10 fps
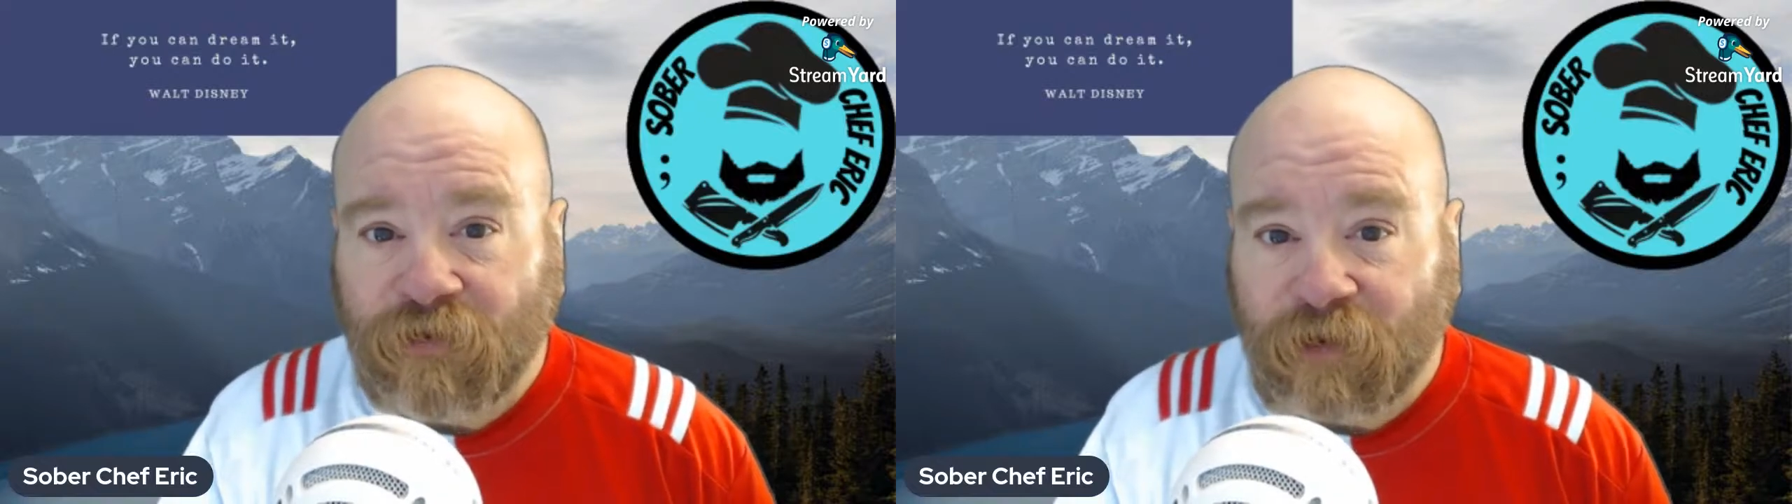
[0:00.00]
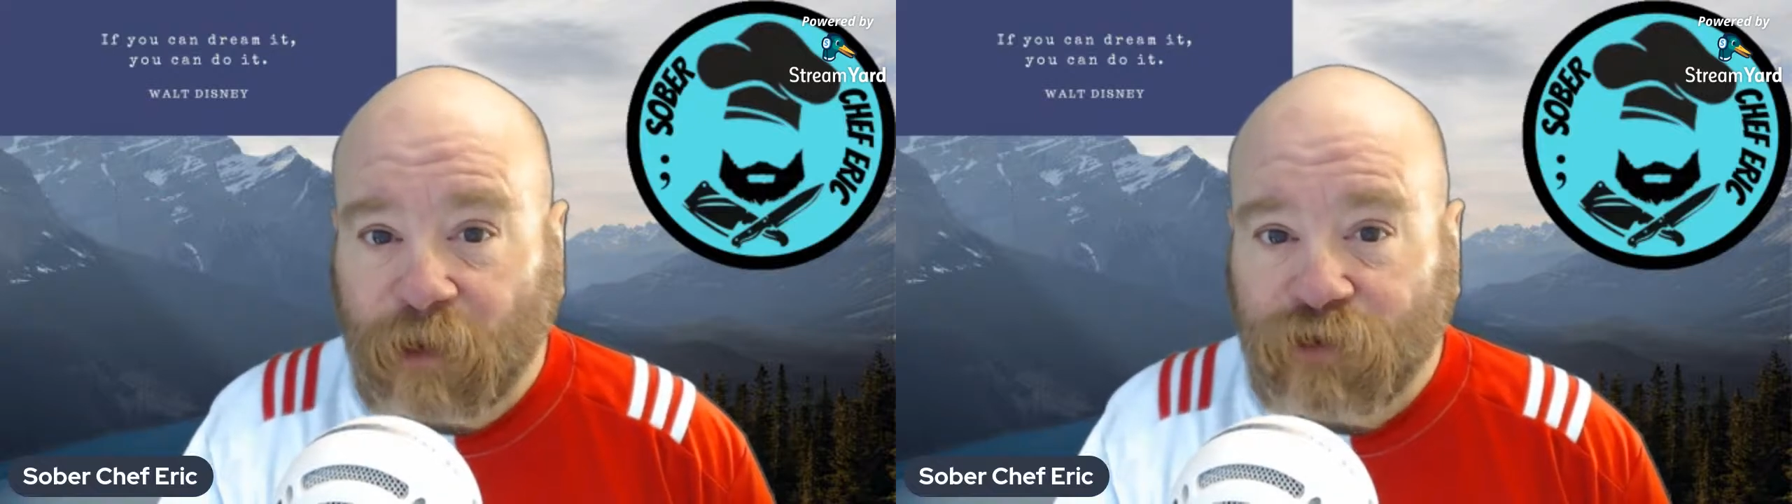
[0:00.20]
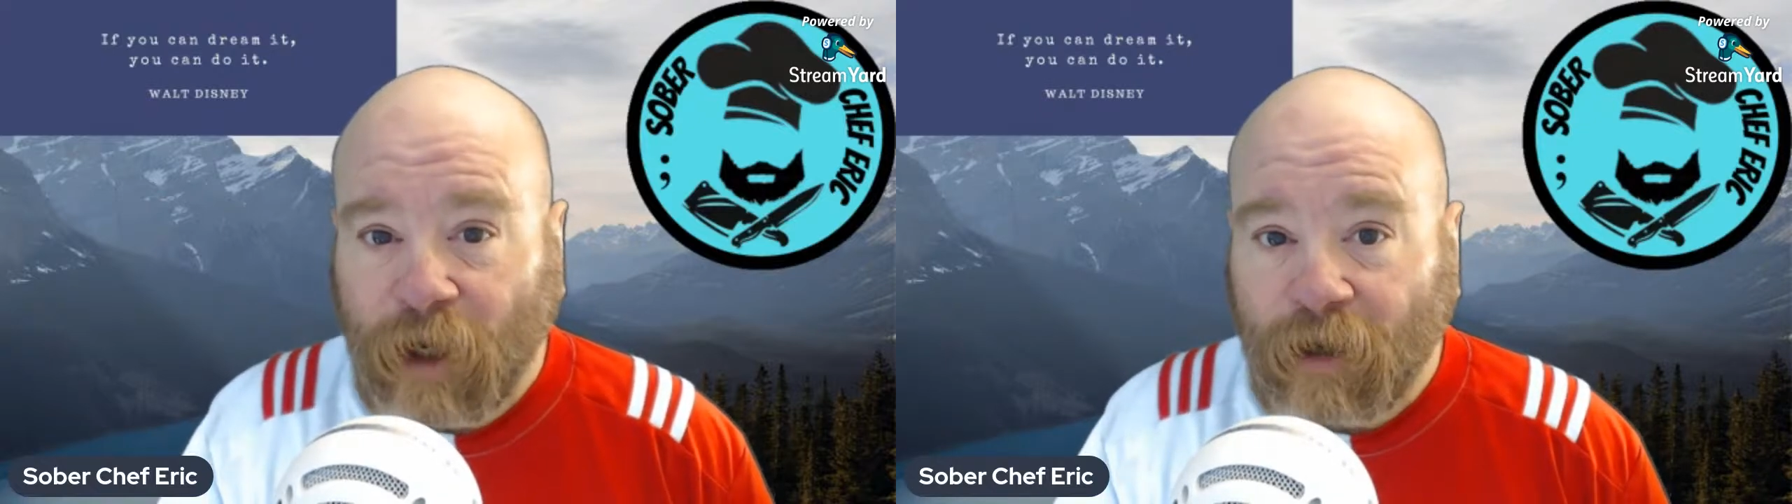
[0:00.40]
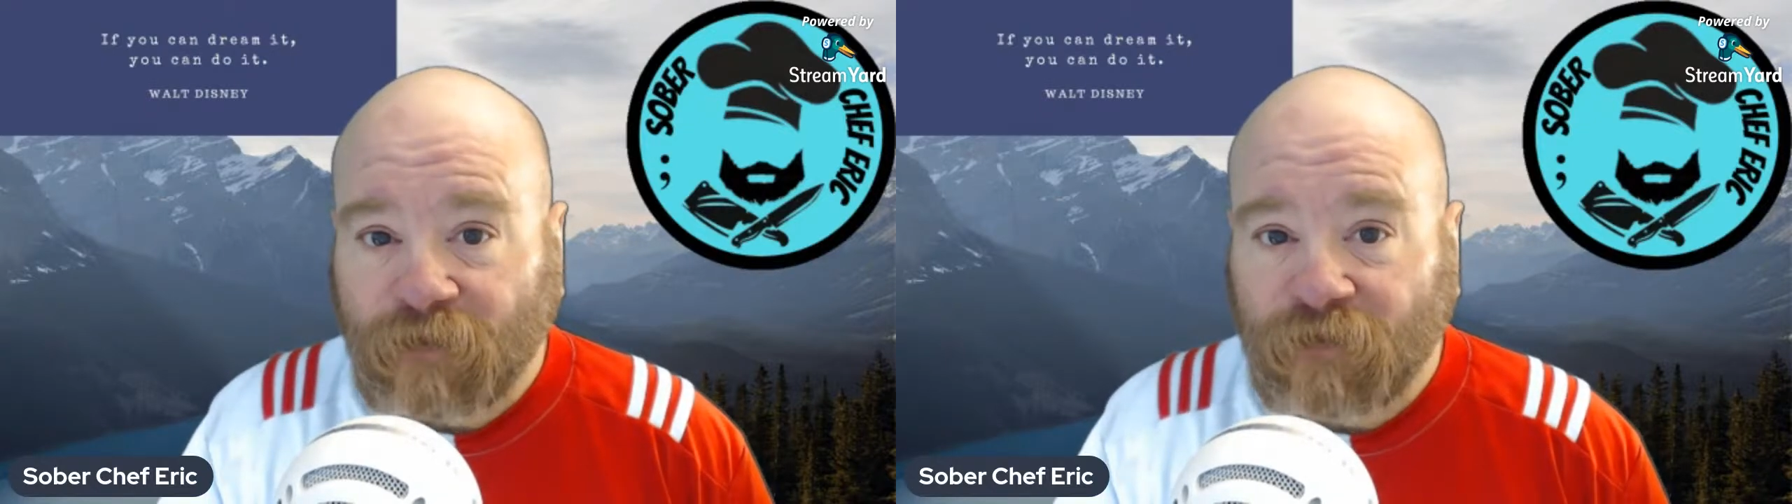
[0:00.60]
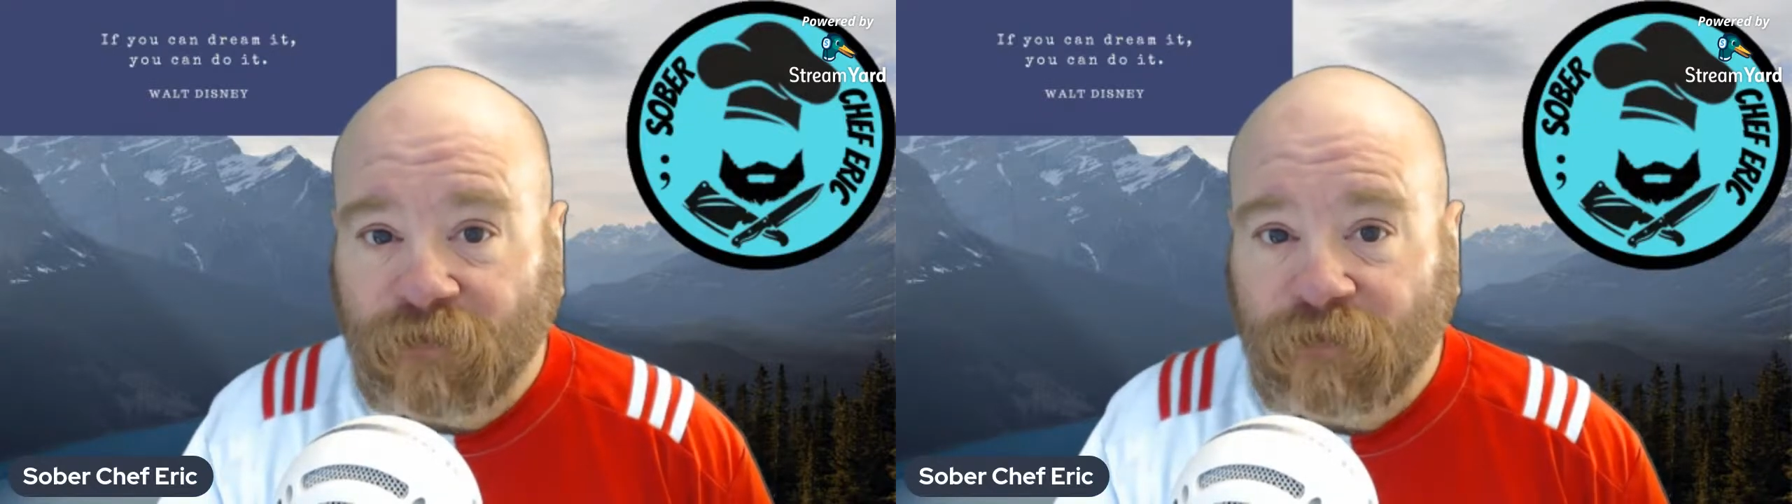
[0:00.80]

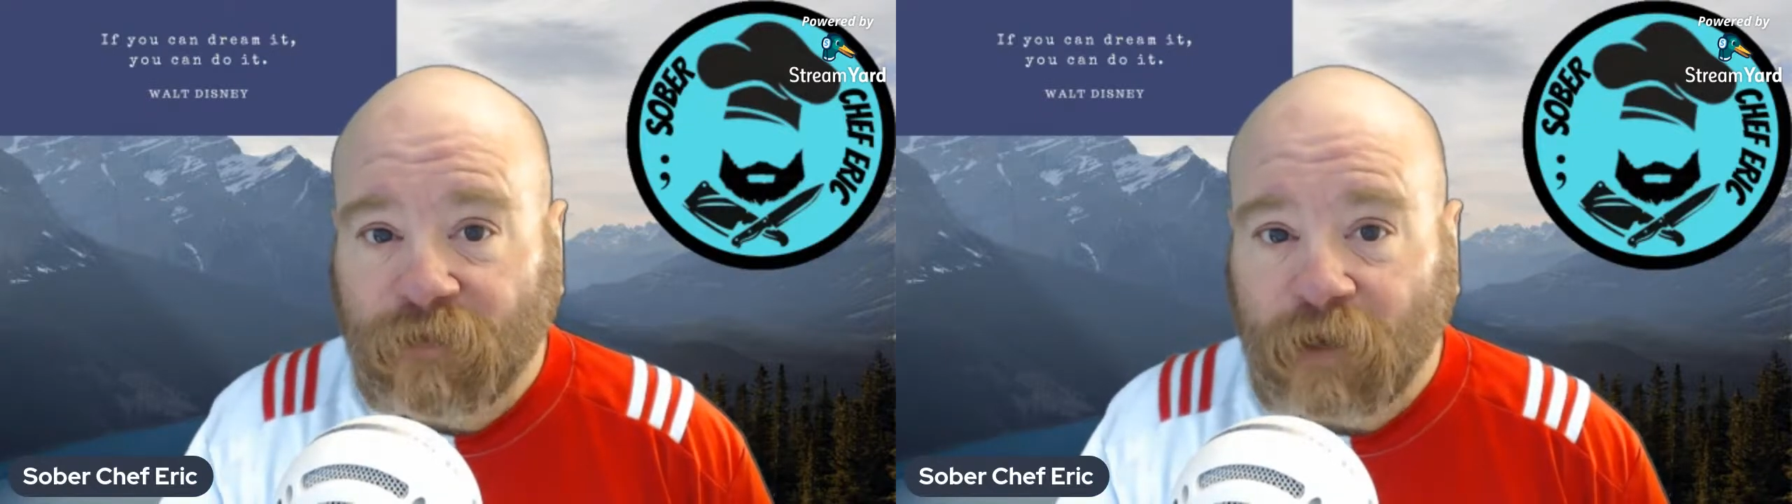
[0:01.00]
soundtracks,